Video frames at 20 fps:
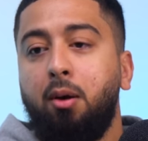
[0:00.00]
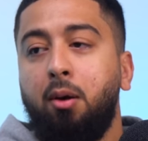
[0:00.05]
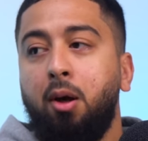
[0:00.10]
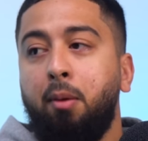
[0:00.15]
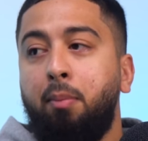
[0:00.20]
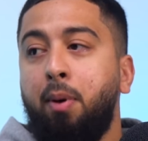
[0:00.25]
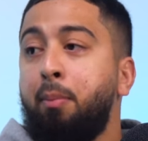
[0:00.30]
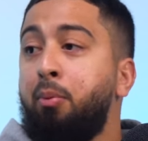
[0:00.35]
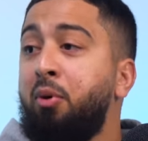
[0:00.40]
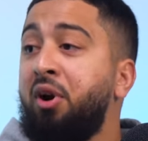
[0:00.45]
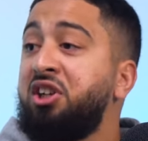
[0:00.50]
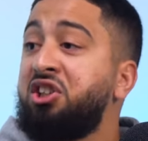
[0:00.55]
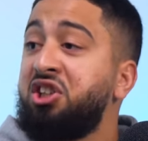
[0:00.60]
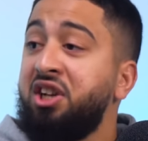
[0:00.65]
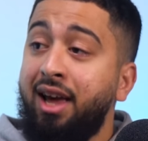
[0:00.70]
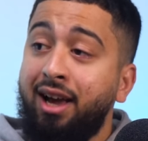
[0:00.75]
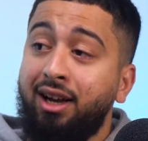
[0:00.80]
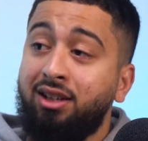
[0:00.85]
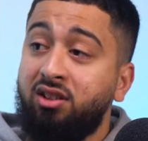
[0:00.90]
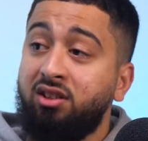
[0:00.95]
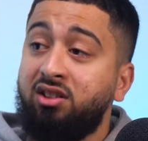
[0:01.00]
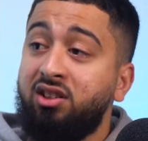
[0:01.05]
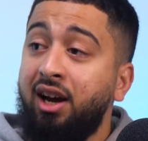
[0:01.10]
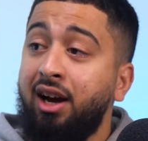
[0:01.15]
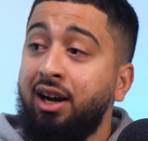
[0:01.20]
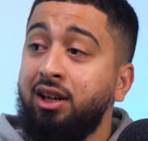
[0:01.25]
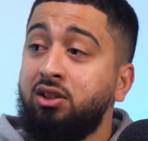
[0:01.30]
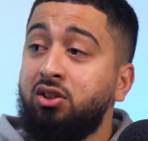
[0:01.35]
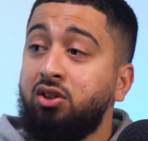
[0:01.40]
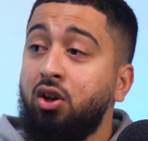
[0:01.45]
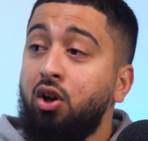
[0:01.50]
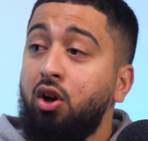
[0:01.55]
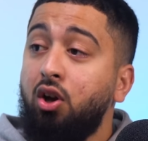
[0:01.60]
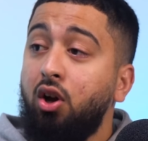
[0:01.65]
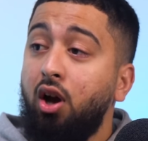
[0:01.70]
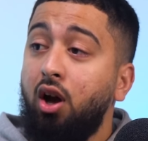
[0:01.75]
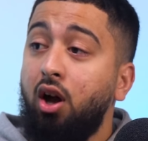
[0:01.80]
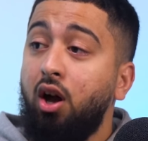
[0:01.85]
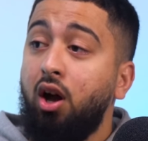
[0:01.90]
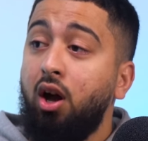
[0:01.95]
a preparation exercise
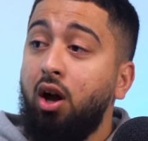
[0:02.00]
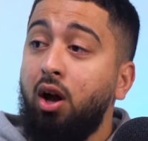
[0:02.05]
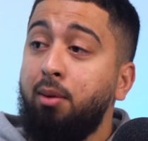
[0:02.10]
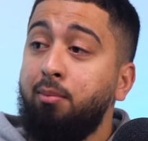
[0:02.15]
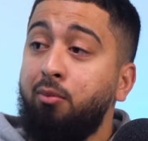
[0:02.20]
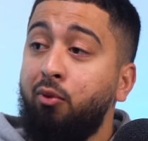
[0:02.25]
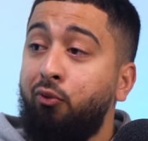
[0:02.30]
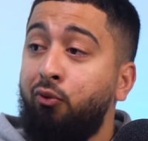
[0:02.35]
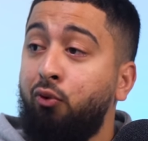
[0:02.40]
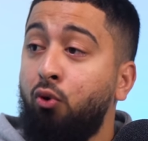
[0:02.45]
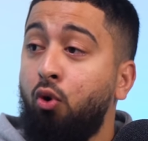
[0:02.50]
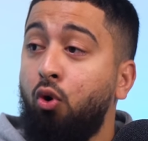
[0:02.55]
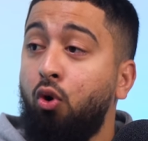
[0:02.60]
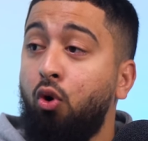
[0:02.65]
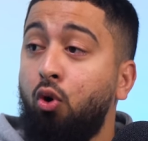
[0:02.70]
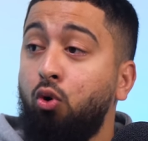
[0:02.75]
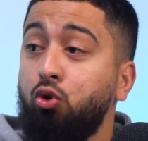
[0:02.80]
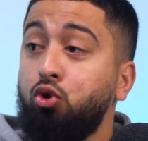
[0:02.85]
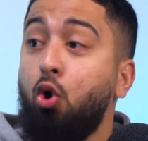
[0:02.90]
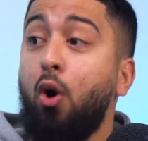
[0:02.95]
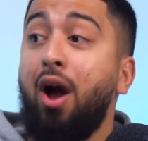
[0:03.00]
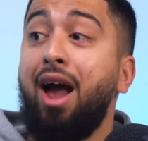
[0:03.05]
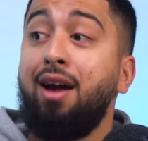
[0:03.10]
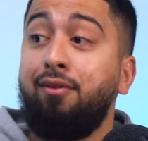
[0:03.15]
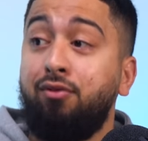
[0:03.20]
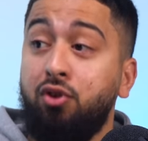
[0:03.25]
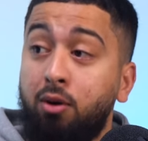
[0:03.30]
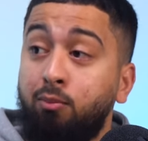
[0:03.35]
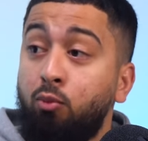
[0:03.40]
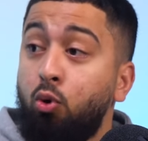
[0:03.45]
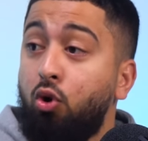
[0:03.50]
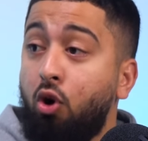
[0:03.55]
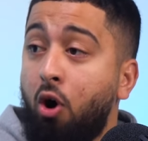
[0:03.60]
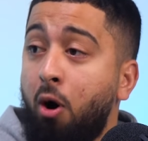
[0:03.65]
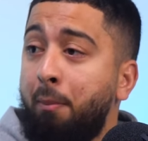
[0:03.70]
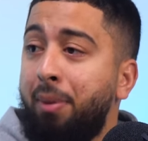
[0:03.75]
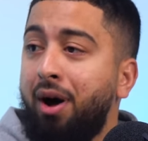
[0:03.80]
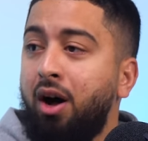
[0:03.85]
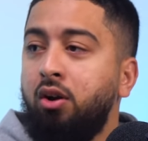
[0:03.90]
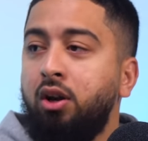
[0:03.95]
mm. for your heavier, more
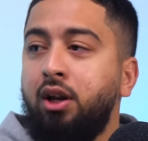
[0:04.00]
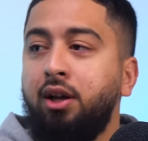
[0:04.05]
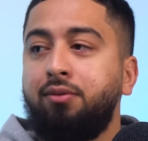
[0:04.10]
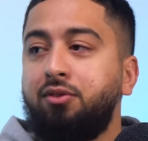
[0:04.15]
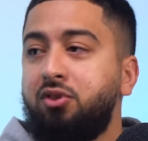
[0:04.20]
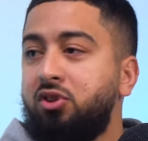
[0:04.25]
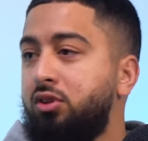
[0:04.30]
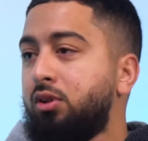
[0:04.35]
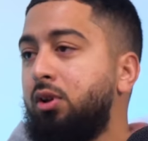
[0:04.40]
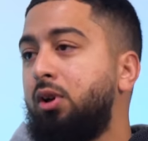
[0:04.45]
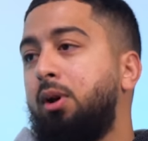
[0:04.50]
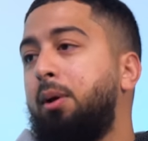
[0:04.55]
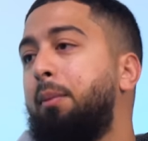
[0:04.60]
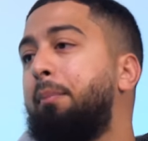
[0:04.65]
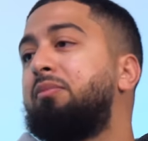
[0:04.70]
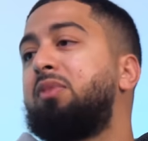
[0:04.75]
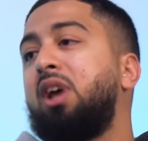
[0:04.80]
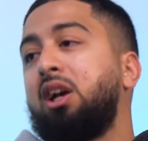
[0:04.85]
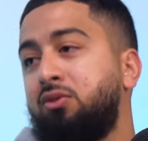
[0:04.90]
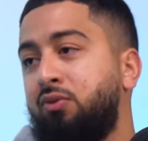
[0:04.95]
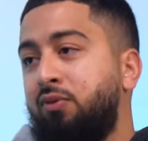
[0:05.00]
compound lifts, that's